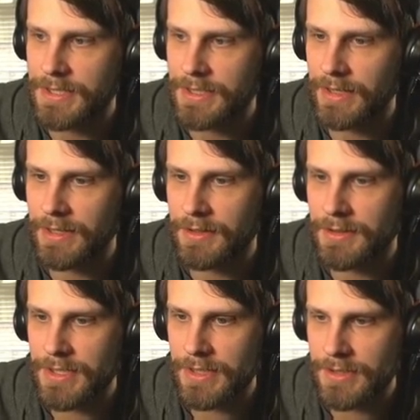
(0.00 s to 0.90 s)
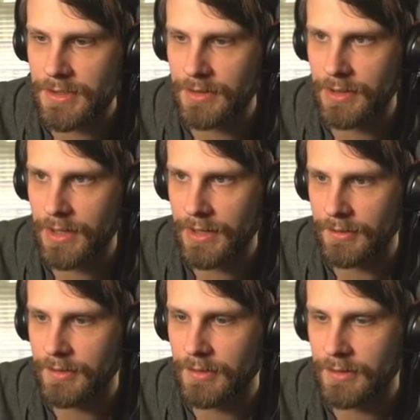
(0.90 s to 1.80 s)
That guarantees our
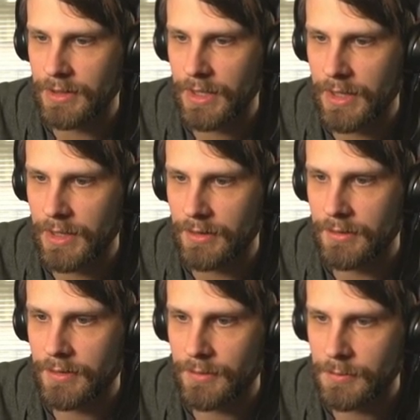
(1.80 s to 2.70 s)
next land,